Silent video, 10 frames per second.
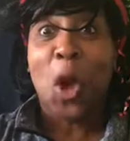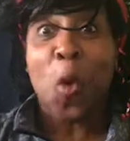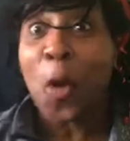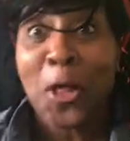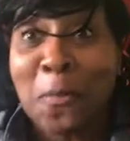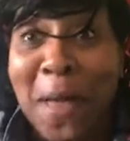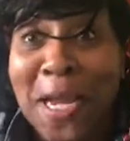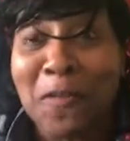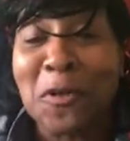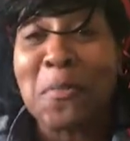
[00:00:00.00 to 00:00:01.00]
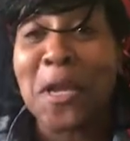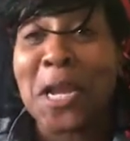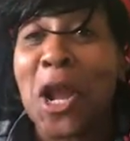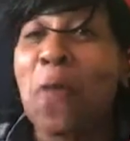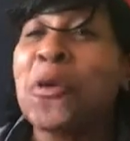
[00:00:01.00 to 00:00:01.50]
Welcome back,
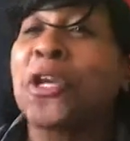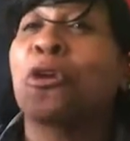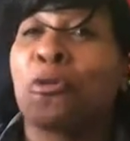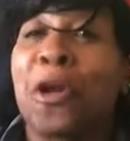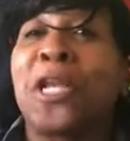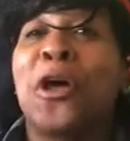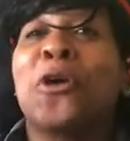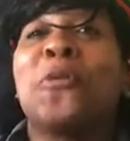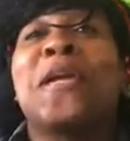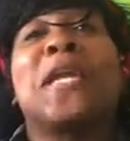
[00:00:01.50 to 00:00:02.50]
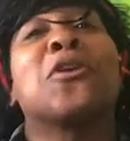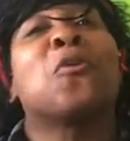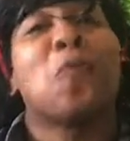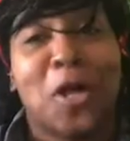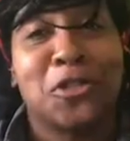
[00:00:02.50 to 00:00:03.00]
everybody. I hope you had a great long weekend and a
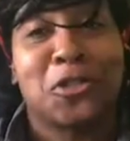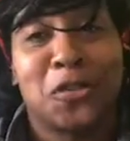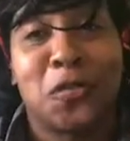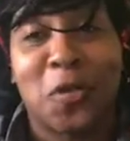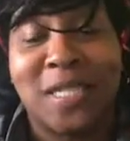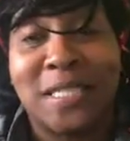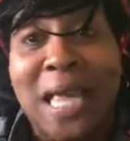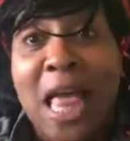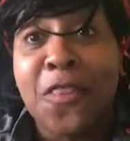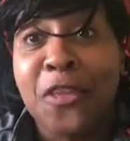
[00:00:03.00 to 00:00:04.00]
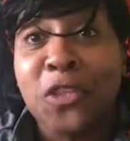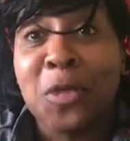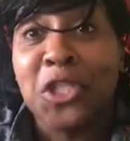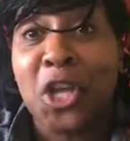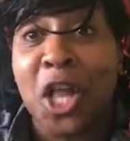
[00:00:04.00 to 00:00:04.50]
well-deserved rest. This
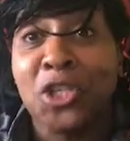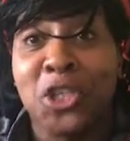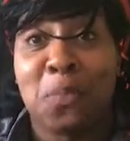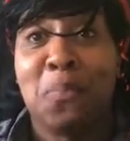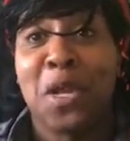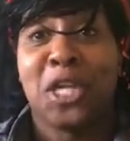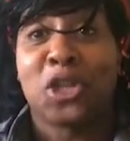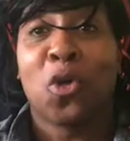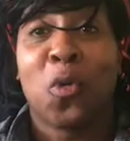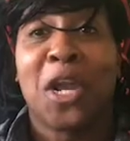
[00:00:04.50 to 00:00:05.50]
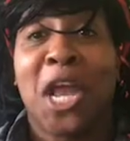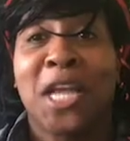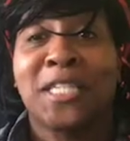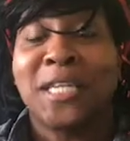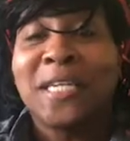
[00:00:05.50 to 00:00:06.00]
week's challenge is Minute to Win
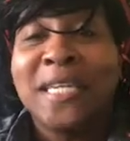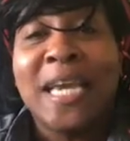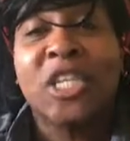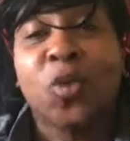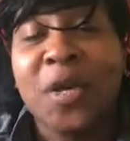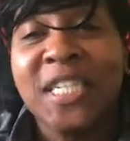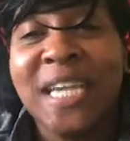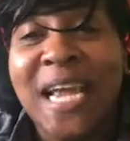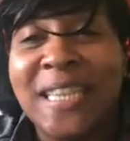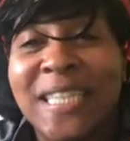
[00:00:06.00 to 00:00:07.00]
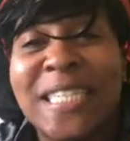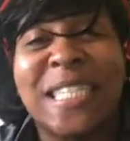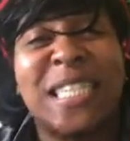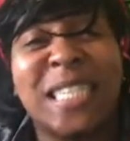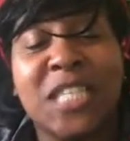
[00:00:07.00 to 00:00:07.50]
It. In 2010, this
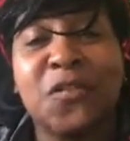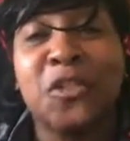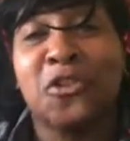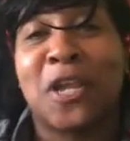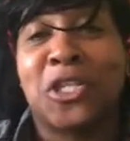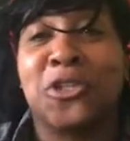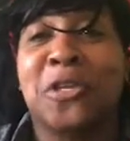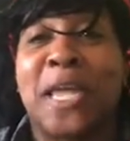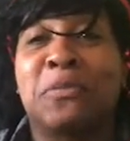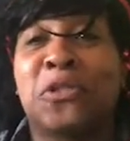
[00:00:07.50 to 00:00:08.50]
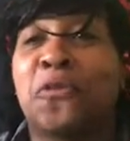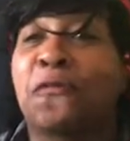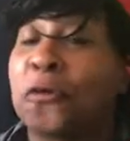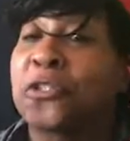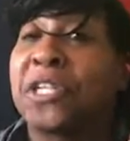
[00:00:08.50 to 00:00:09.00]
successful international game show
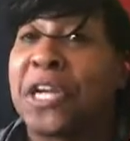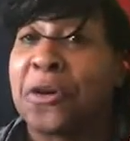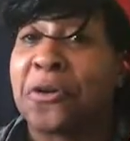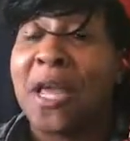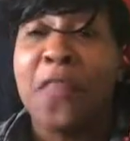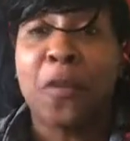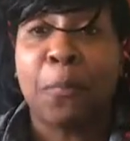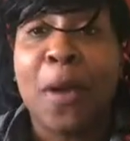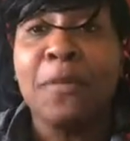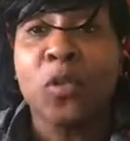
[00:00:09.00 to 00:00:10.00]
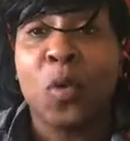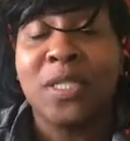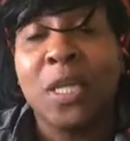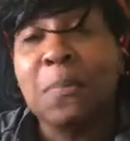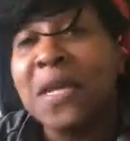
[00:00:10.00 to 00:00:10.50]
first aired. The premise
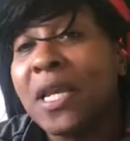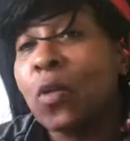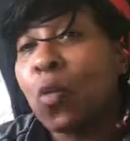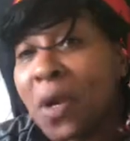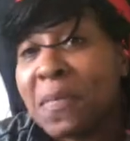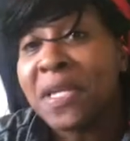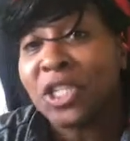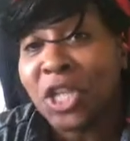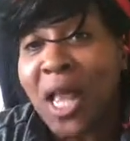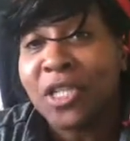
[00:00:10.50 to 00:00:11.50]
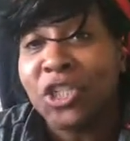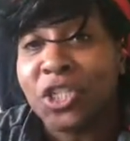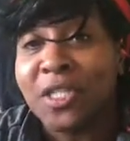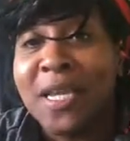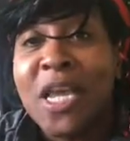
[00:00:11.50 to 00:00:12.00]
was competing in 1-minute
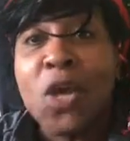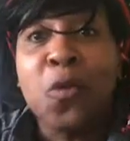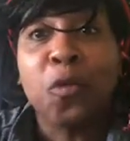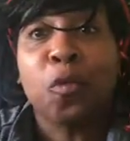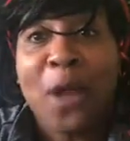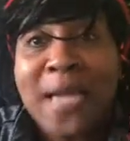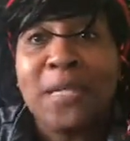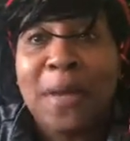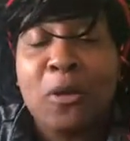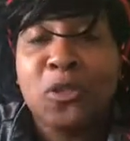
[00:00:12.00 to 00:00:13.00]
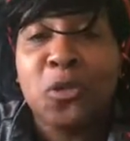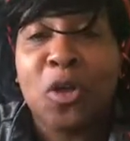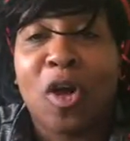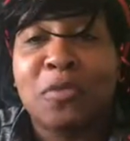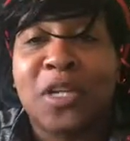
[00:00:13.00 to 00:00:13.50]
challenges with random household
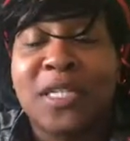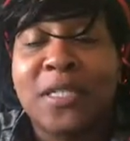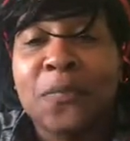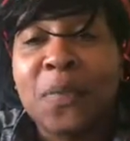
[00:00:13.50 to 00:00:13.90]
objects.